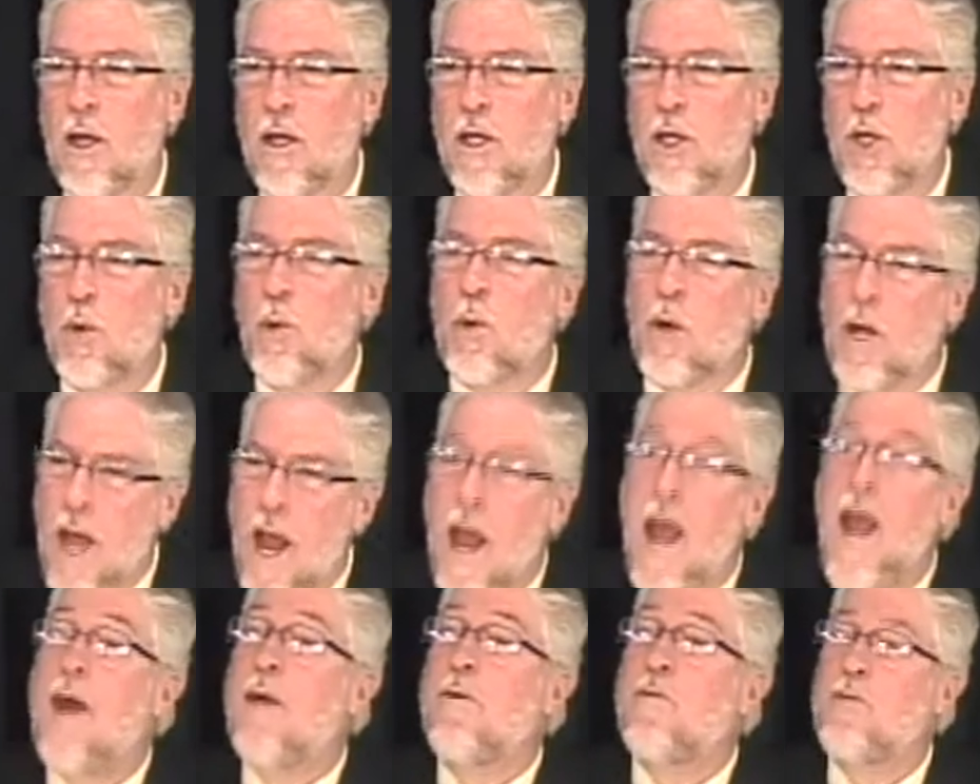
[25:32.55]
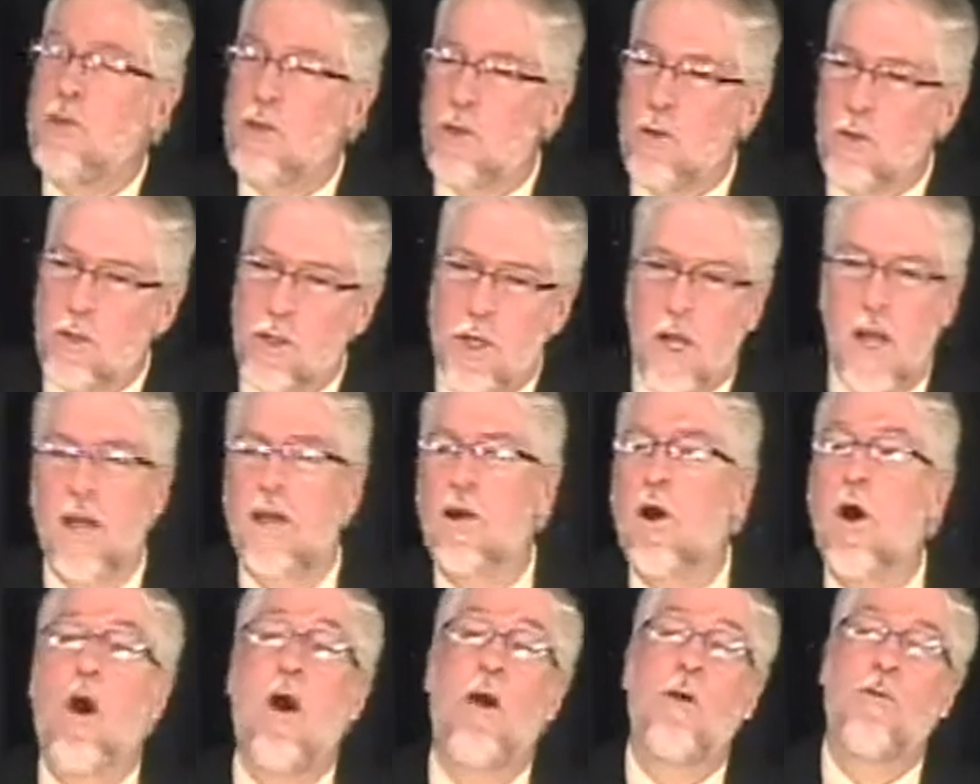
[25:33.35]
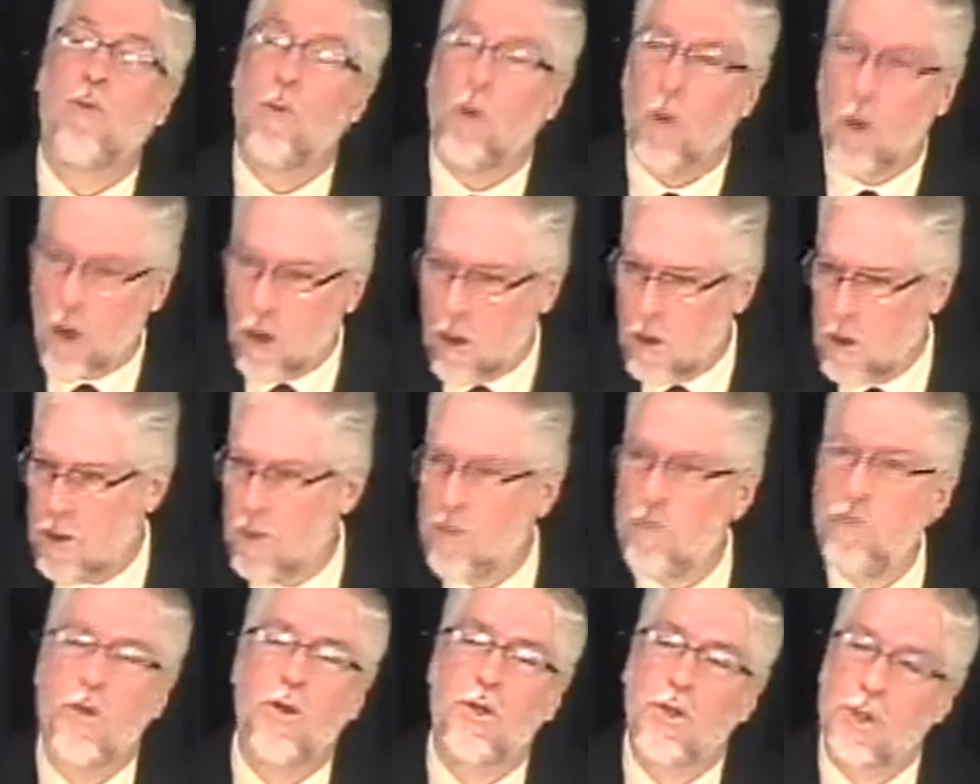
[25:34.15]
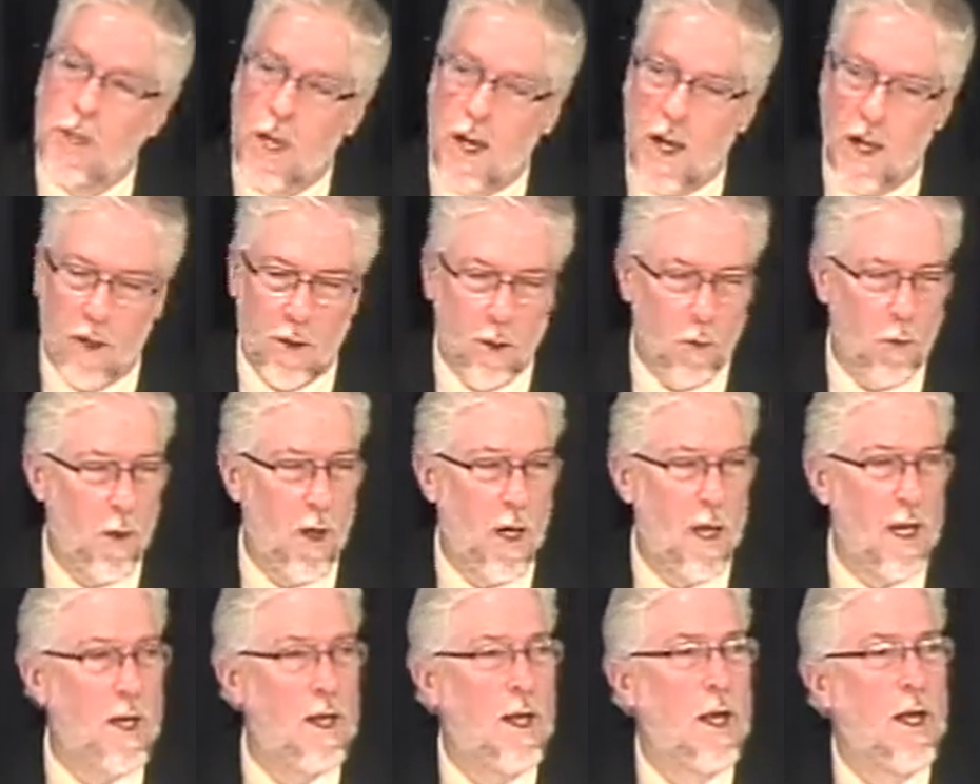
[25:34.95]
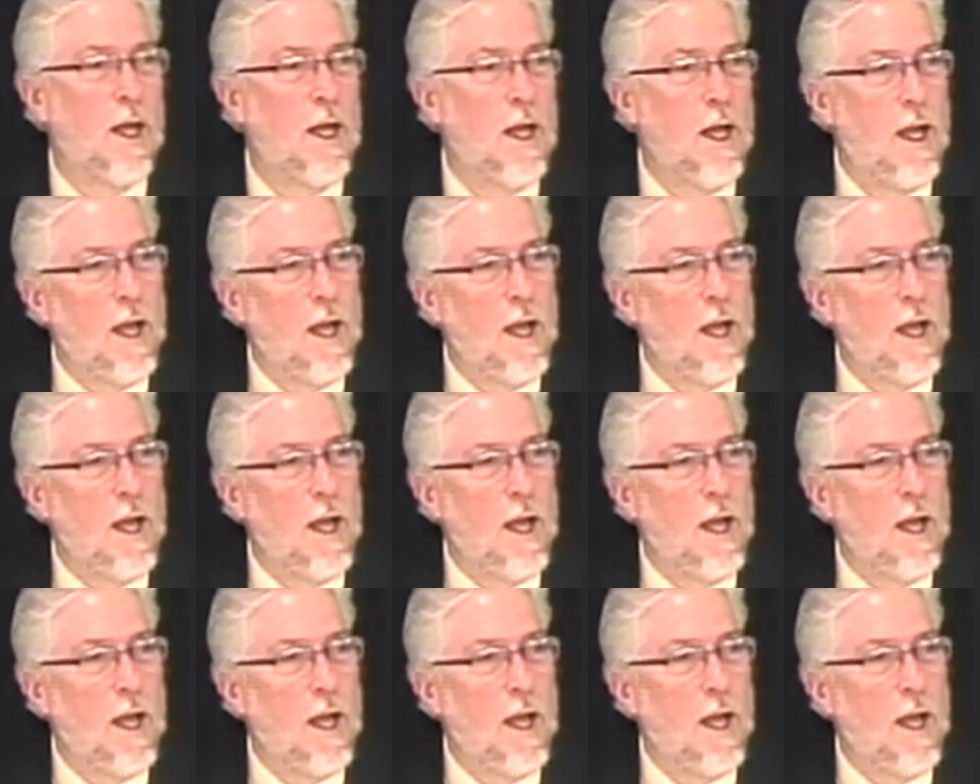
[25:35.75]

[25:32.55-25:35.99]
You would have to take off work the first day of the week.